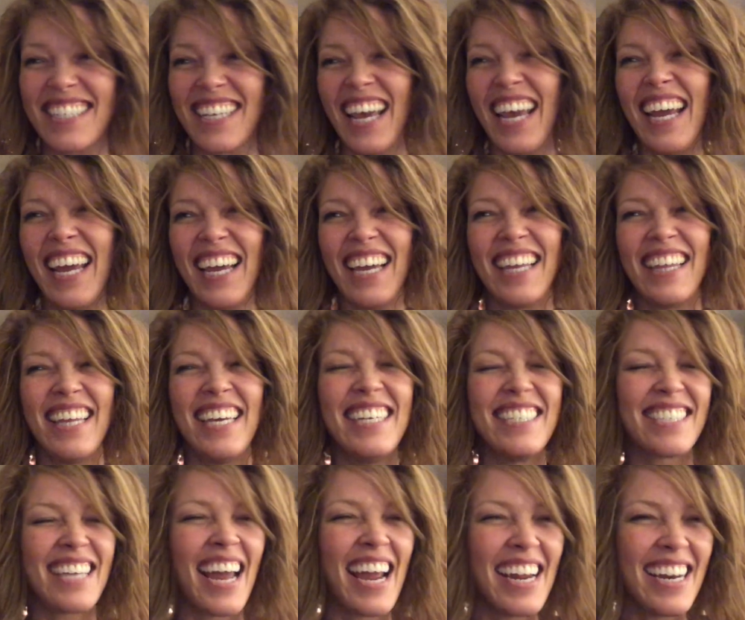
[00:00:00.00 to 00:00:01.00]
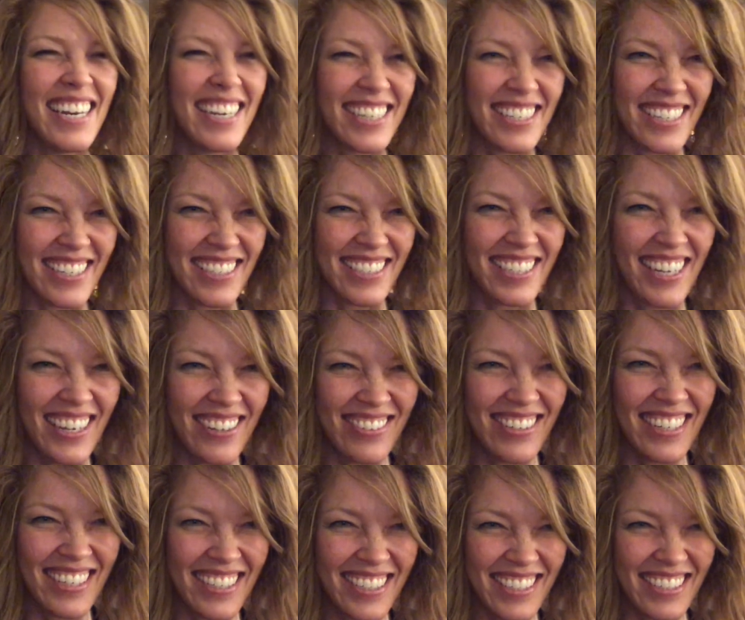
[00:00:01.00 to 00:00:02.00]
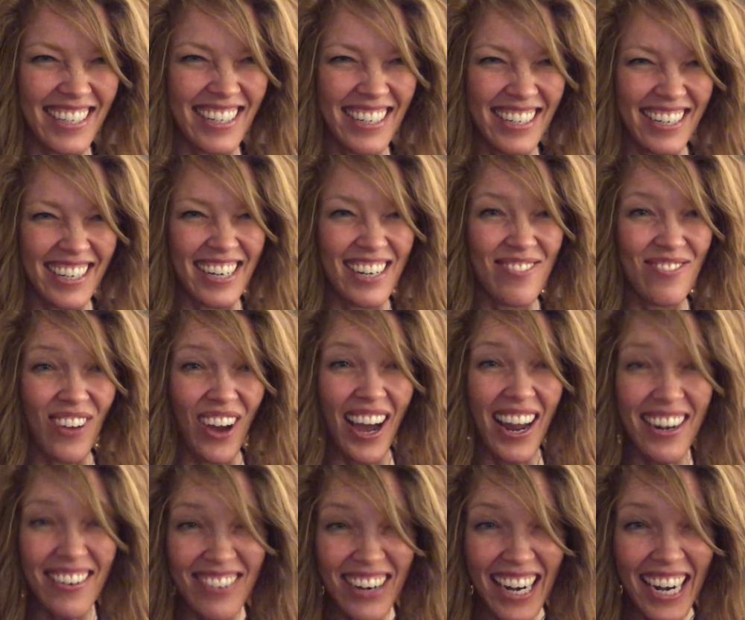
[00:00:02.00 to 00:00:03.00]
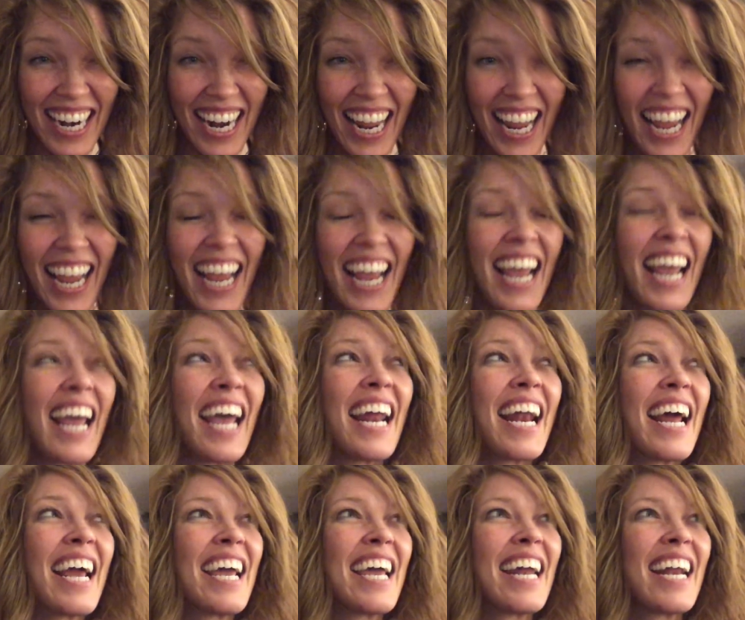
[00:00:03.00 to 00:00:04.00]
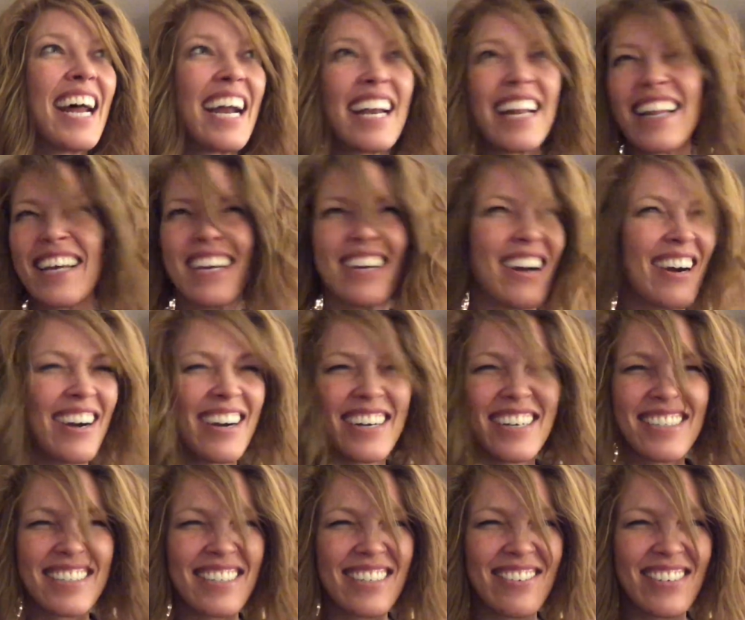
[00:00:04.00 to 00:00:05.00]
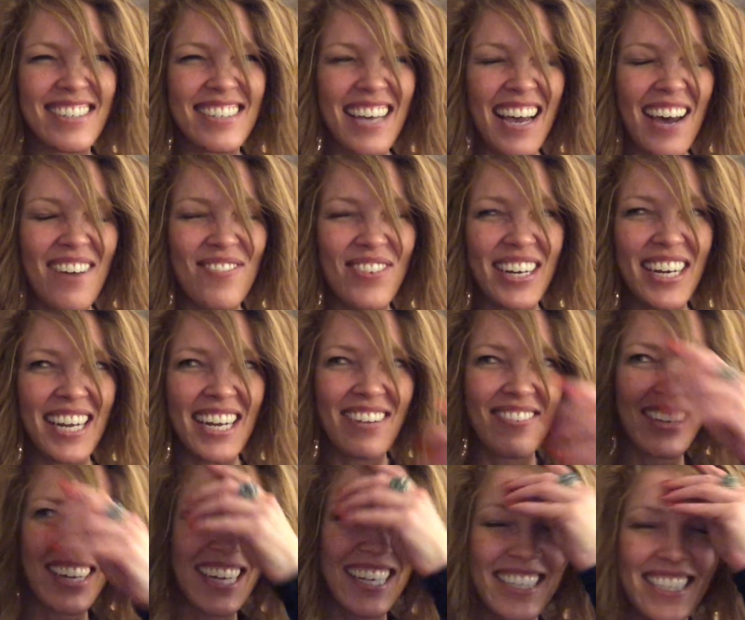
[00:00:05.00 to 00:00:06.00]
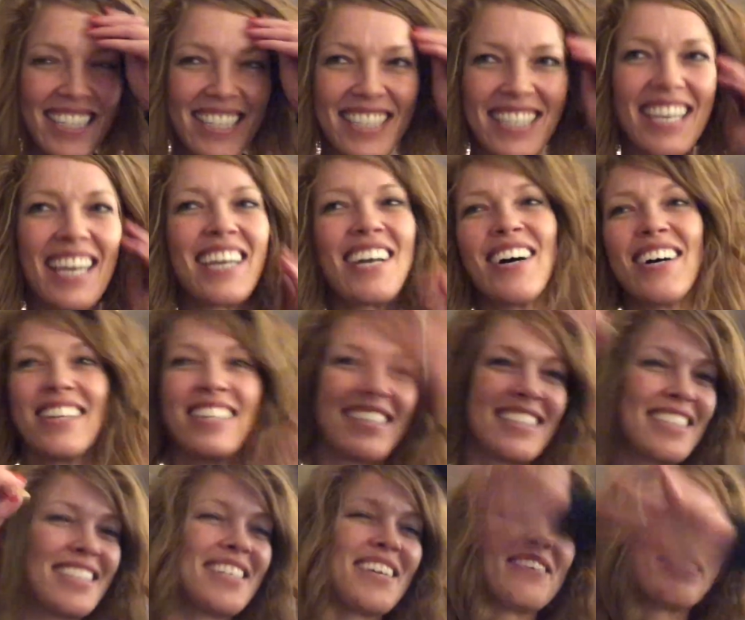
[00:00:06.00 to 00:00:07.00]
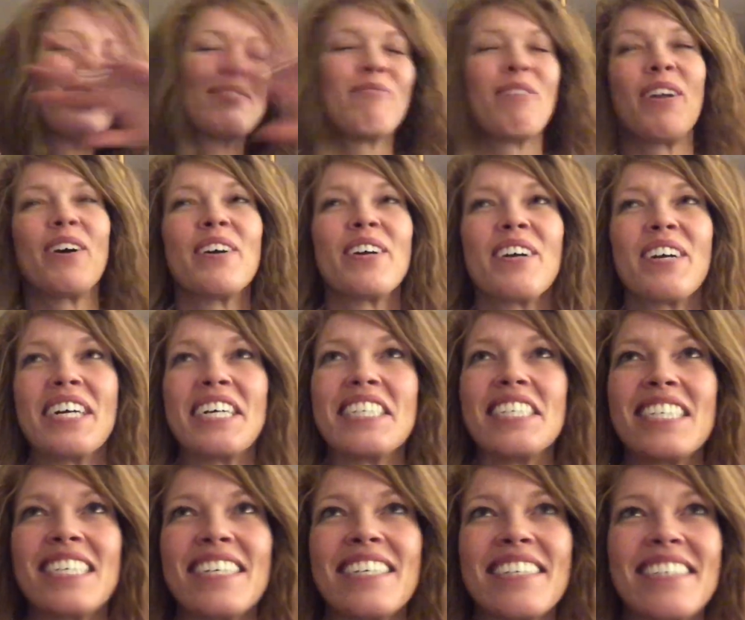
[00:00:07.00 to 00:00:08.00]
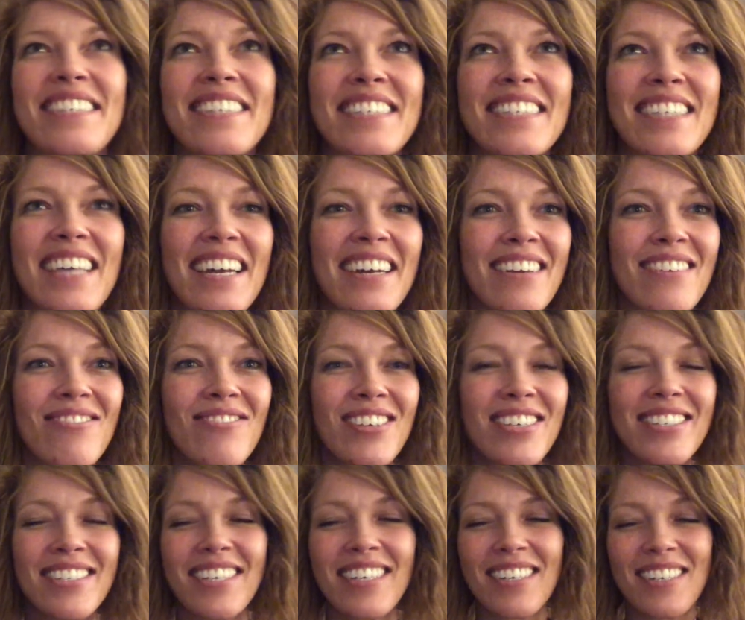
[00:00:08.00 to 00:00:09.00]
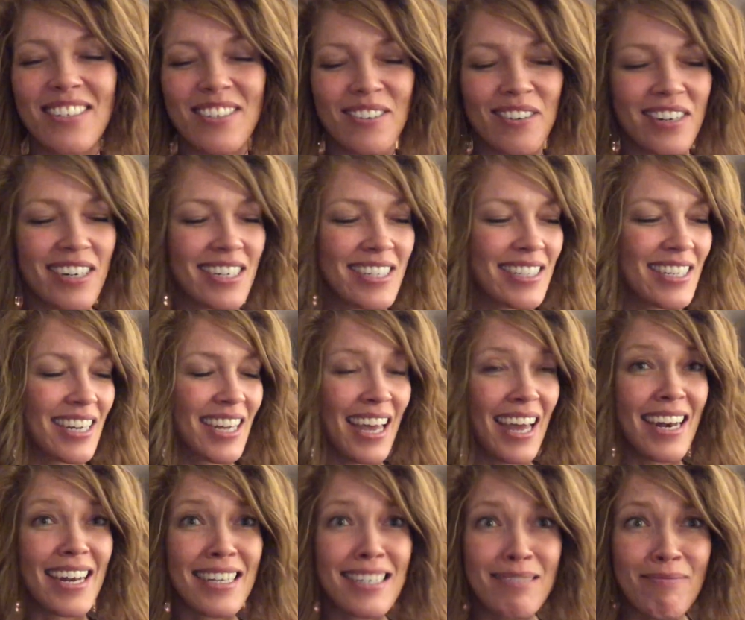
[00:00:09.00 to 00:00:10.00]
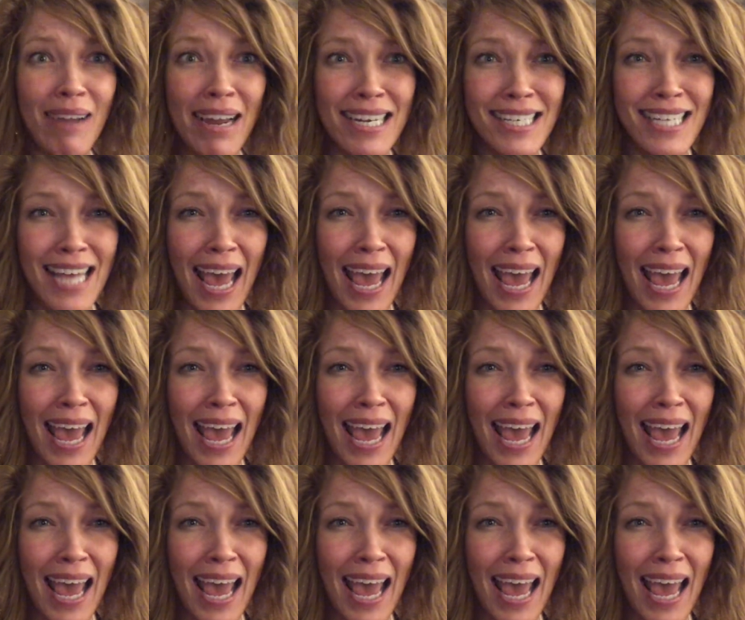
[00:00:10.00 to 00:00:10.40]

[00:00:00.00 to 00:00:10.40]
like these angels have descended upon me. And I get out of the car to see what's happening because it's like all the snow is blowing around too. So it's kind of confusing and disorienting. And it's my